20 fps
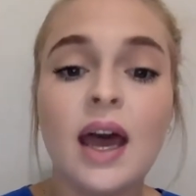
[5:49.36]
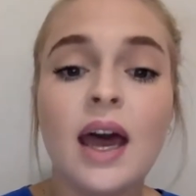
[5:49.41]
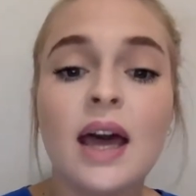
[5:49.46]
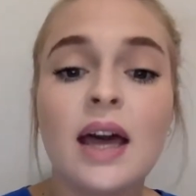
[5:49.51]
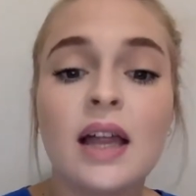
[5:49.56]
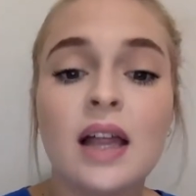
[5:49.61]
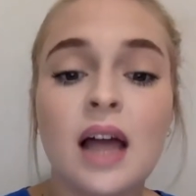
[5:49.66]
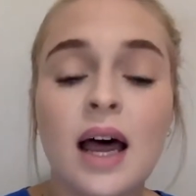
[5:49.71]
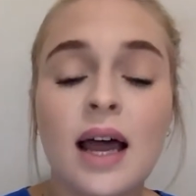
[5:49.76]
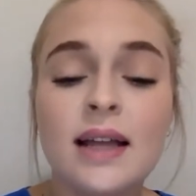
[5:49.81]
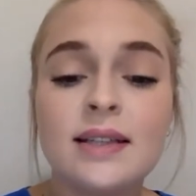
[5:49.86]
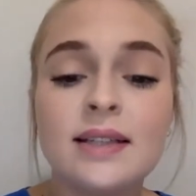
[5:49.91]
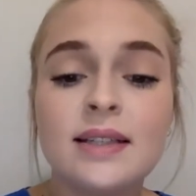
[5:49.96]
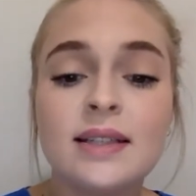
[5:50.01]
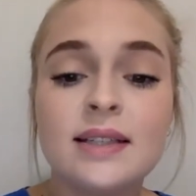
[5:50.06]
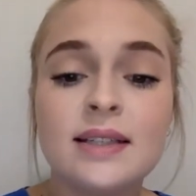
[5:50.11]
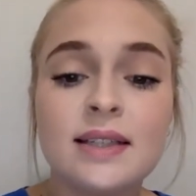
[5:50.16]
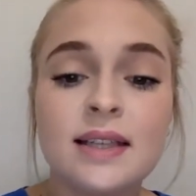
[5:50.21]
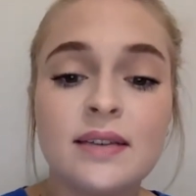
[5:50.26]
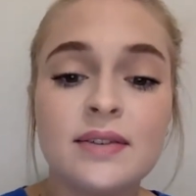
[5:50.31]
Clients in
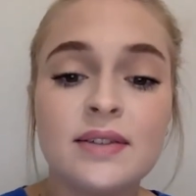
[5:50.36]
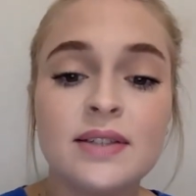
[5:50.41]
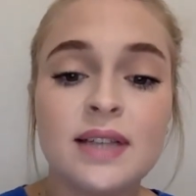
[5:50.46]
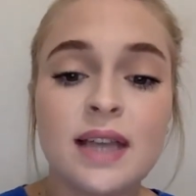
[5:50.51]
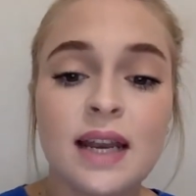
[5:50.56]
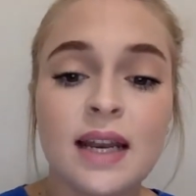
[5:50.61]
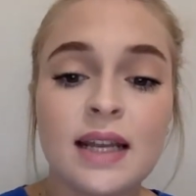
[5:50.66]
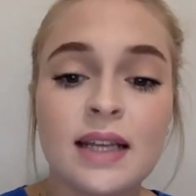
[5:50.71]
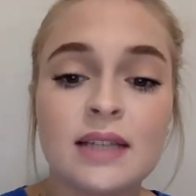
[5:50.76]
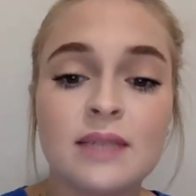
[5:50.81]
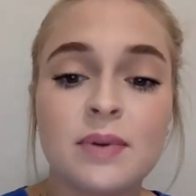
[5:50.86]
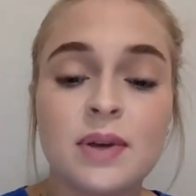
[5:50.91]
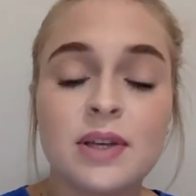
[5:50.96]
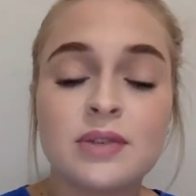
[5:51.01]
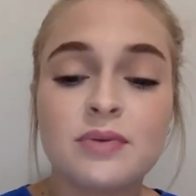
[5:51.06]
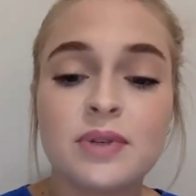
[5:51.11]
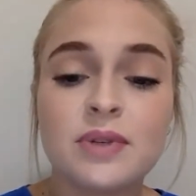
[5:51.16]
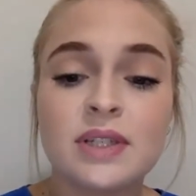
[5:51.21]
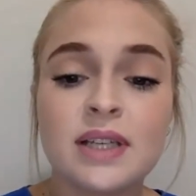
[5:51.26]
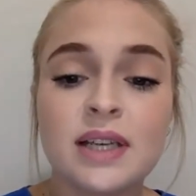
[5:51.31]
SNF settings must
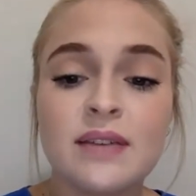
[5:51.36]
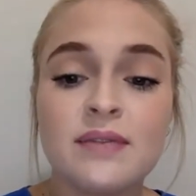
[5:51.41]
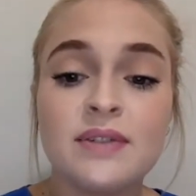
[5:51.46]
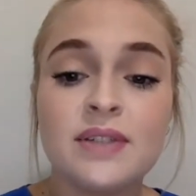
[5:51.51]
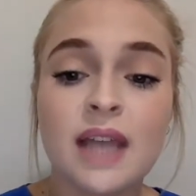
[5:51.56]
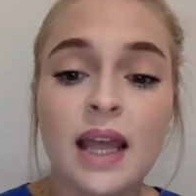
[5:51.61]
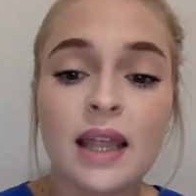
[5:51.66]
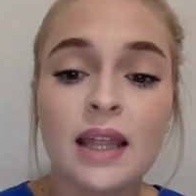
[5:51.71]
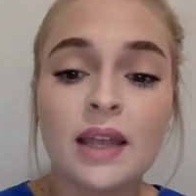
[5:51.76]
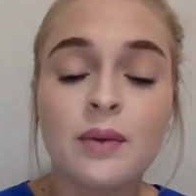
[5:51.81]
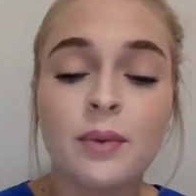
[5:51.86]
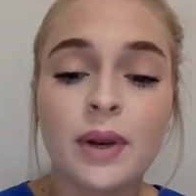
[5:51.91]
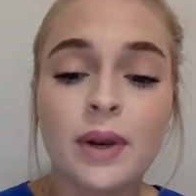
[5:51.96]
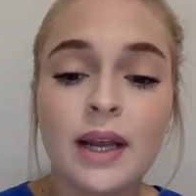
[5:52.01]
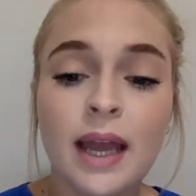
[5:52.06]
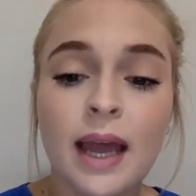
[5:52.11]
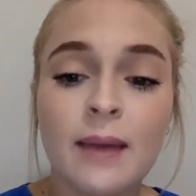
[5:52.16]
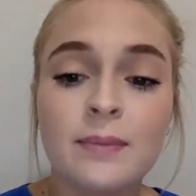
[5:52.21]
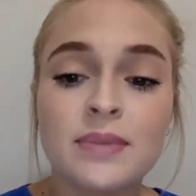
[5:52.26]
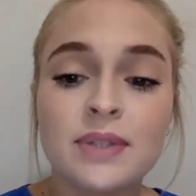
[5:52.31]
receive daily
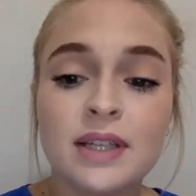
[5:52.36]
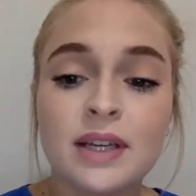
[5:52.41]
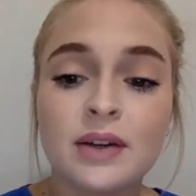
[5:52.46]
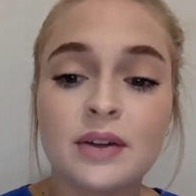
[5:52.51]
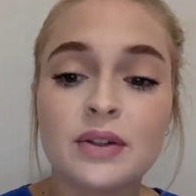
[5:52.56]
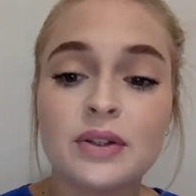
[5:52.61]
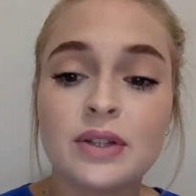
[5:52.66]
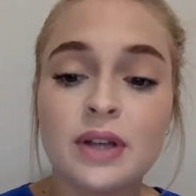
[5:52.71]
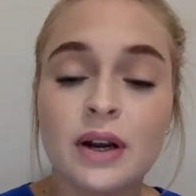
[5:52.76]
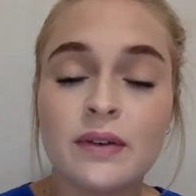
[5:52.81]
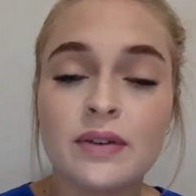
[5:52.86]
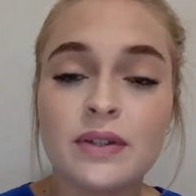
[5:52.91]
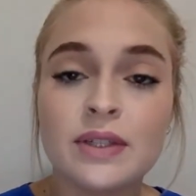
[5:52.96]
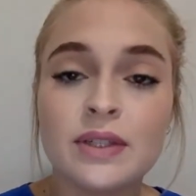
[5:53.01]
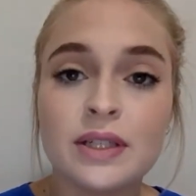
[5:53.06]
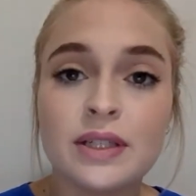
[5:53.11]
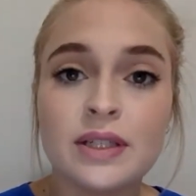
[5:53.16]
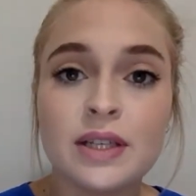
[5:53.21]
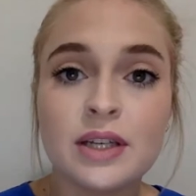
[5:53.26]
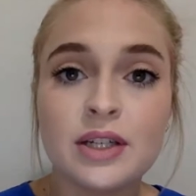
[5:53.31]
rehab skilled
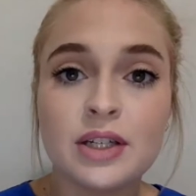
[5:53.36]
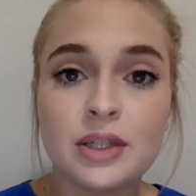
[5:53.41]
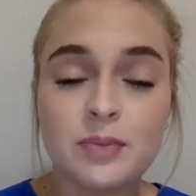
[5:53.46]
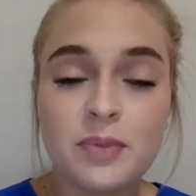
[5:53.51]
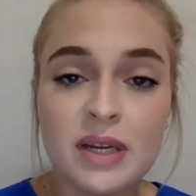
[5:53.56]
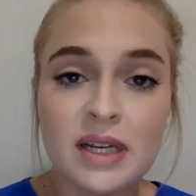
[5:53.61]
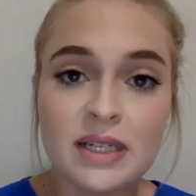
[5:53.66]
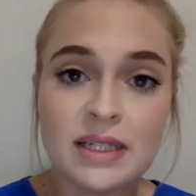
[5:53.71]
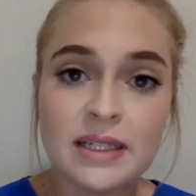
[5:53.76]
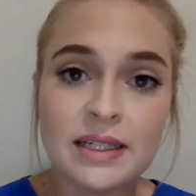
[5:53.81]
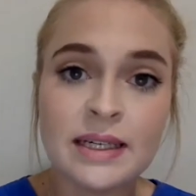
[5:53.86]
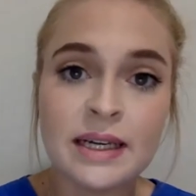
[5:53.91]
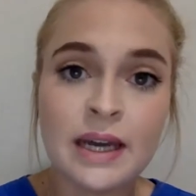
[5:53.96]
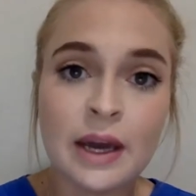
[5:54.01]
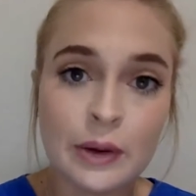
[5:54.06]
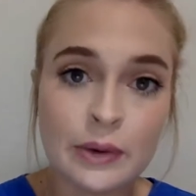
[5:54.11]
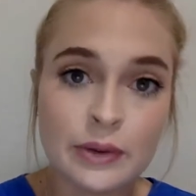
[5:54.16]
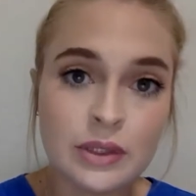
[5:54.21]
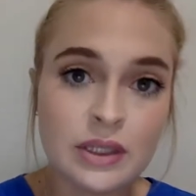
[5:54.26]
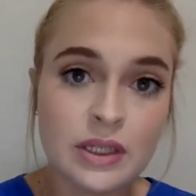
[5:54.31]
services such as PT,
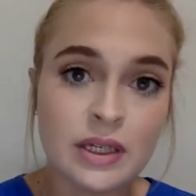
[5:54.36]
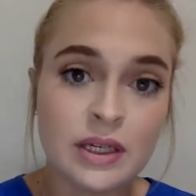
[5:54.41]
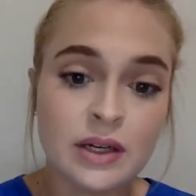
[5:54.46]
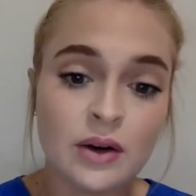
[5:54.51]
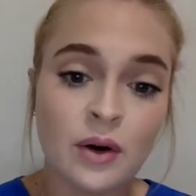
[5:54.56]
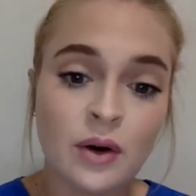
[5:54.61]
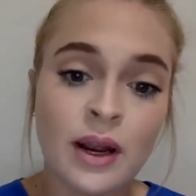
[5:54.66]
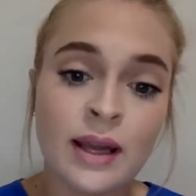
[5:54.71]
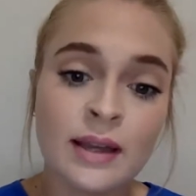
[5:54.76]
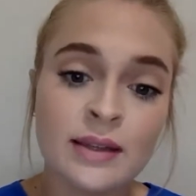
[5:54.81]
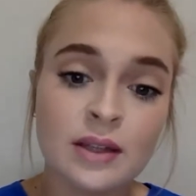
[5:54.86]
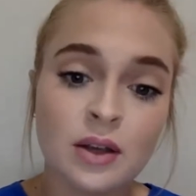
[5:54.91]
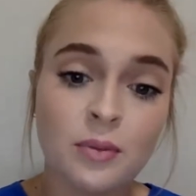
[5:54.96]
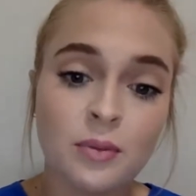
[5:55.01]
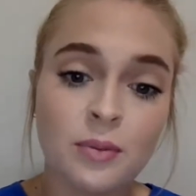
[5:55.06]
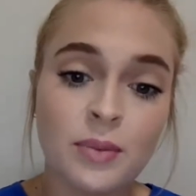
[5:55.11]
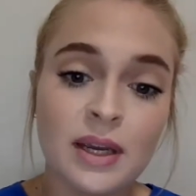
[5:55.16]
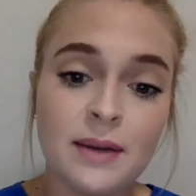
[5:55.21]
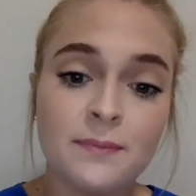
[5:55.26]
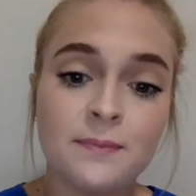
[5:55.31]
OT, or
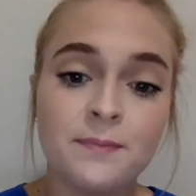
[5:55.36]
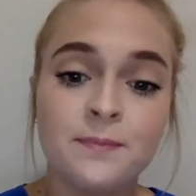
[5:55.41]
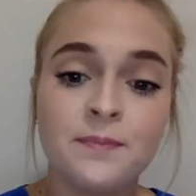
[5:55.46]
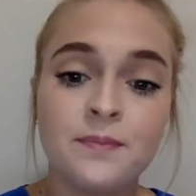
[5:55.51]
SLP.